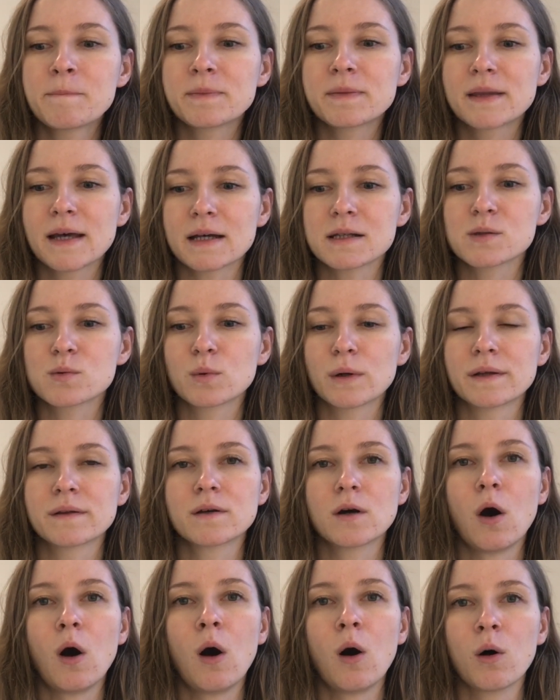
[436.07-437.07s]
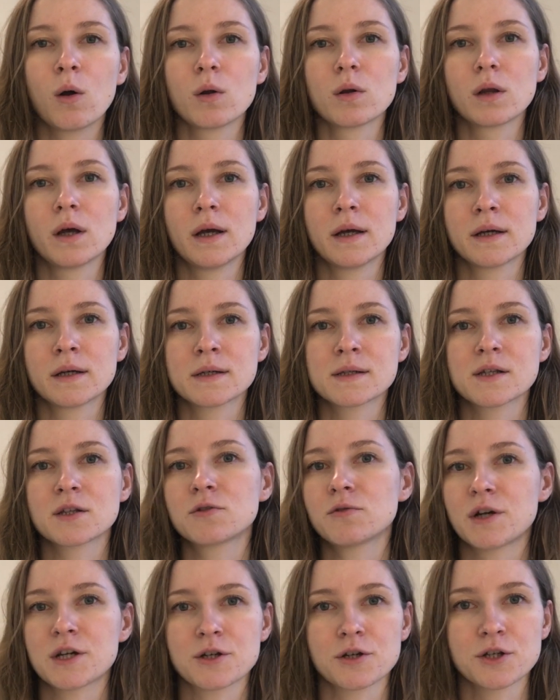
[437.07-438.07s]
that's when the whole
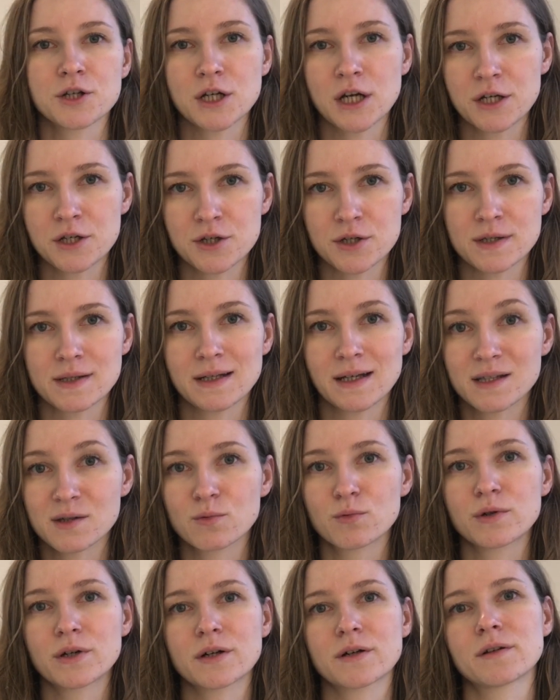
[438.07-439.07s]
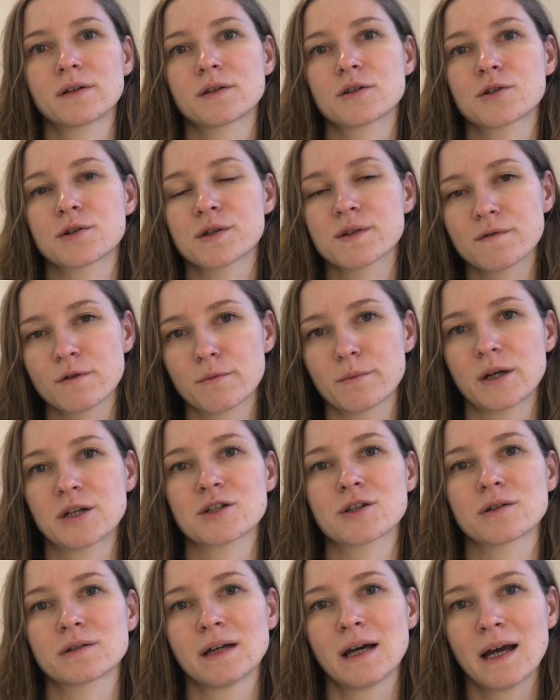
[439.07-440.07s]
situation changes that's where the
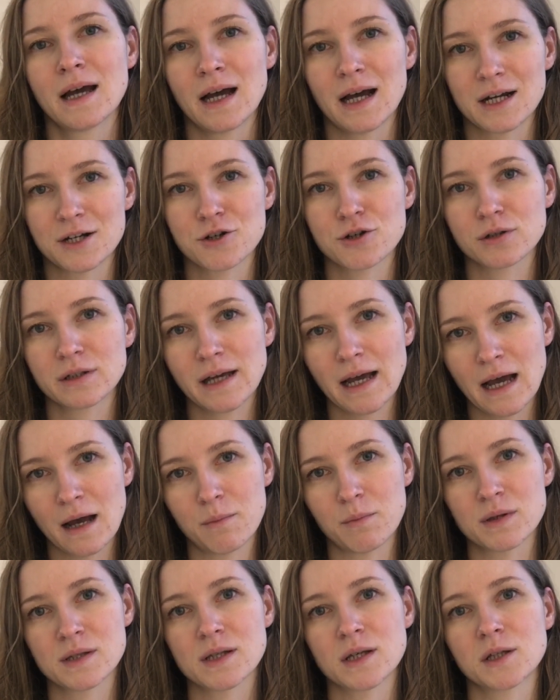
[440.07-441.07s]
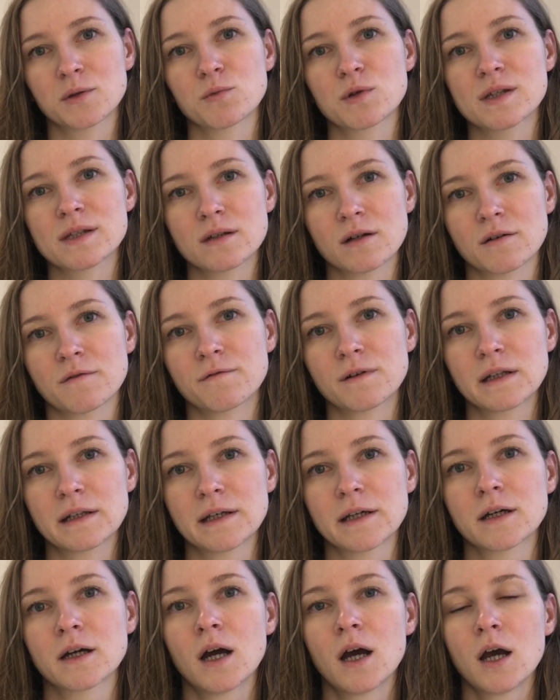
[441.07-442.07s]
transformation actually happens and we start
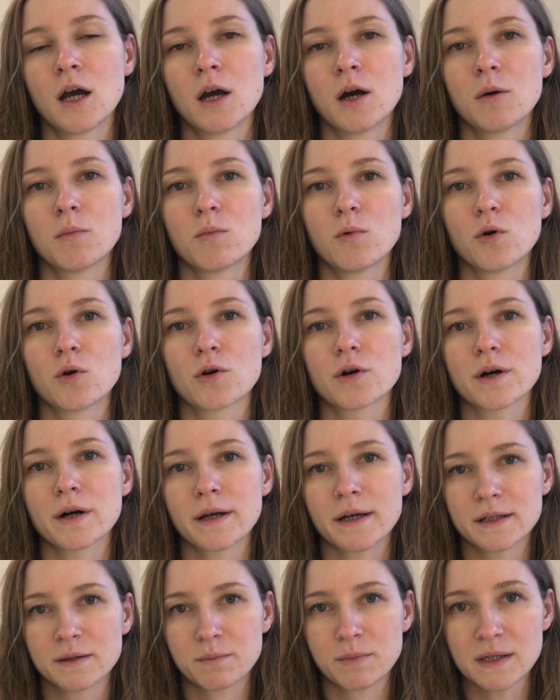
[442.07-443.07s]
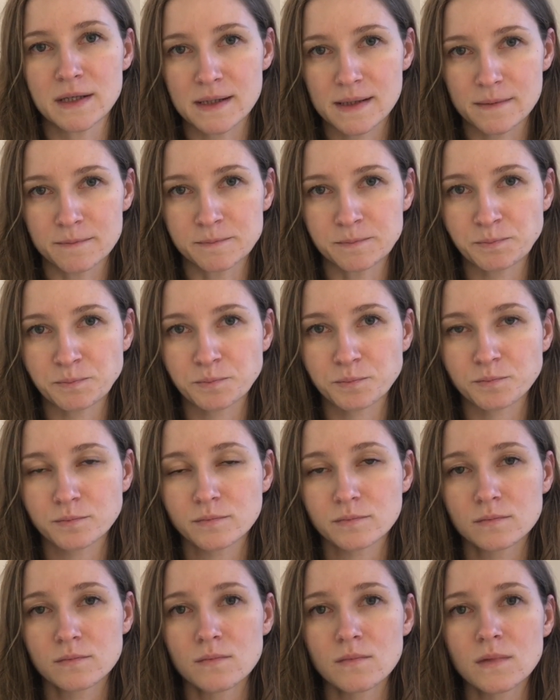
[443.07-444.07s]
feeling more at peace
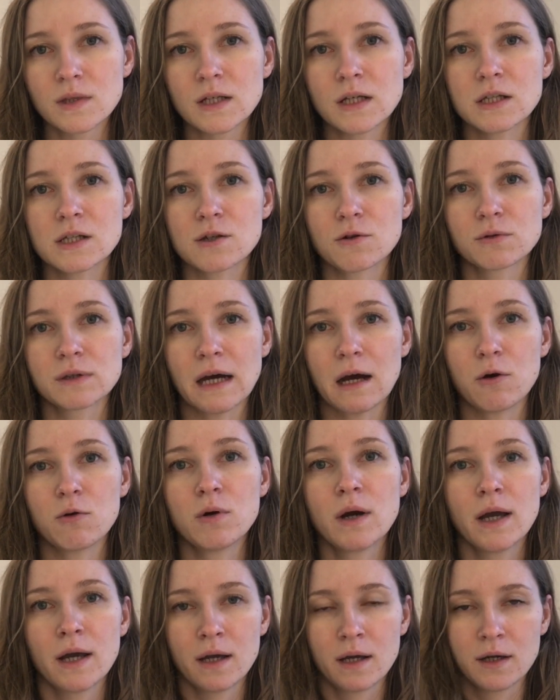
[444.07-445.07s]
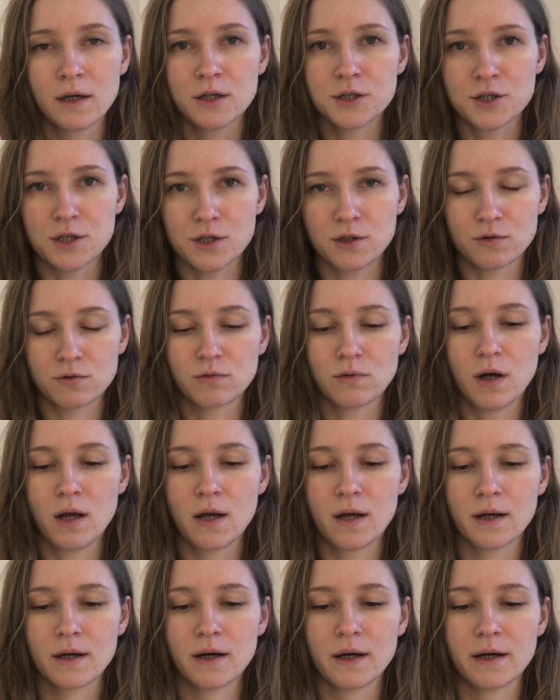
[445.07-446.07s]
so now, just to
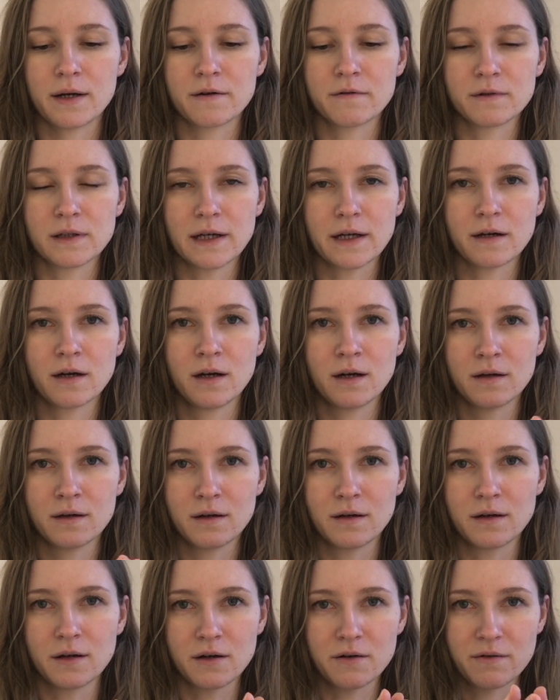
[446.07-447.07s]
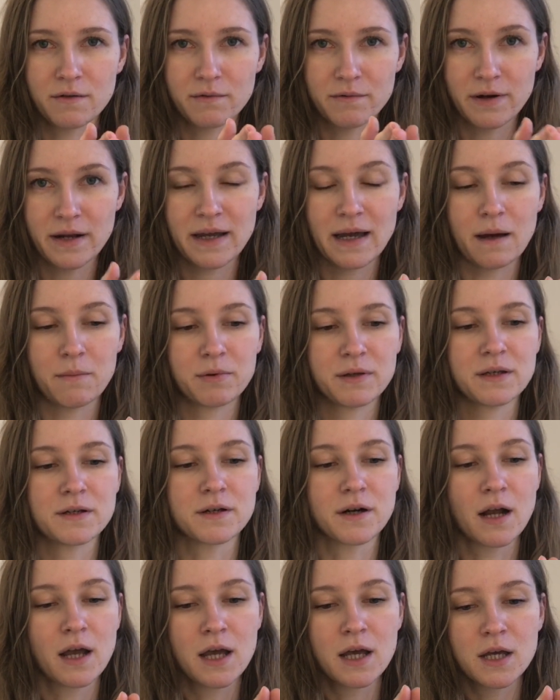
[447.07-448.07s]
kind of like uh, recap
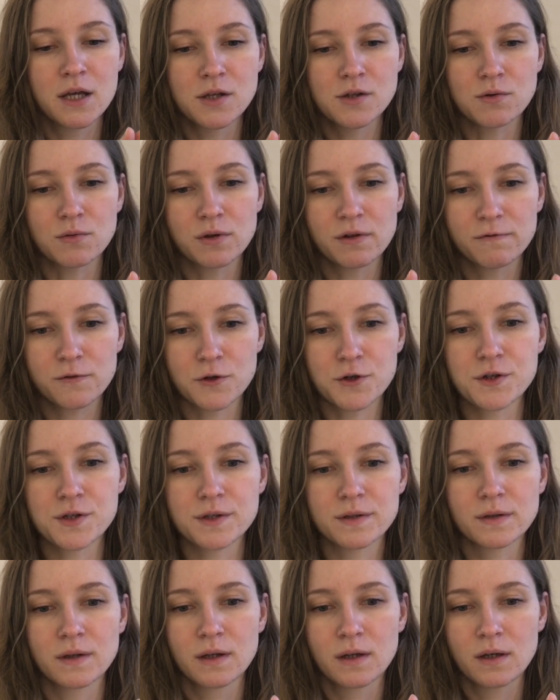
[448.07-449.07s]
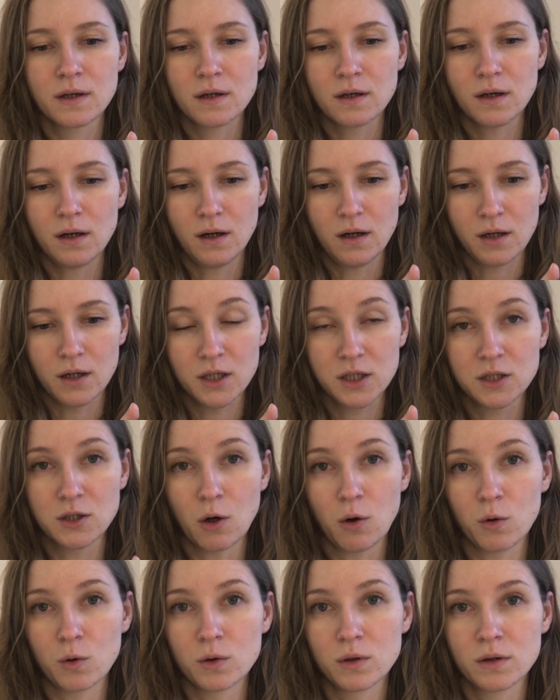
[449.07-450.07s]
here. So the first uh,
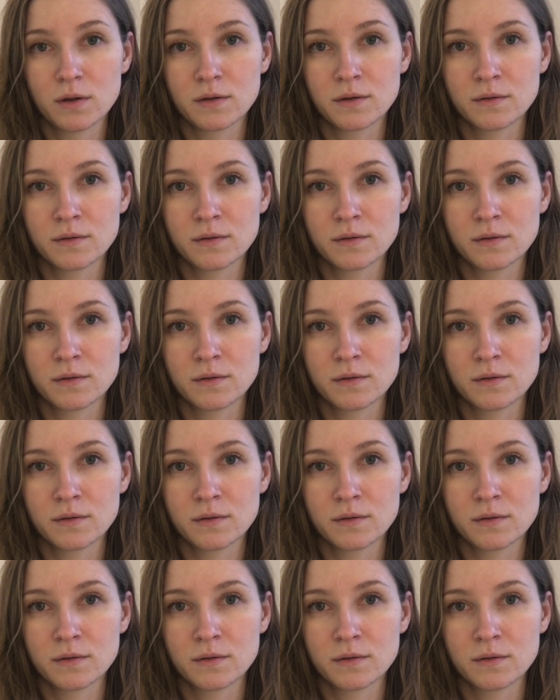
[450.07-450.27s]
goal,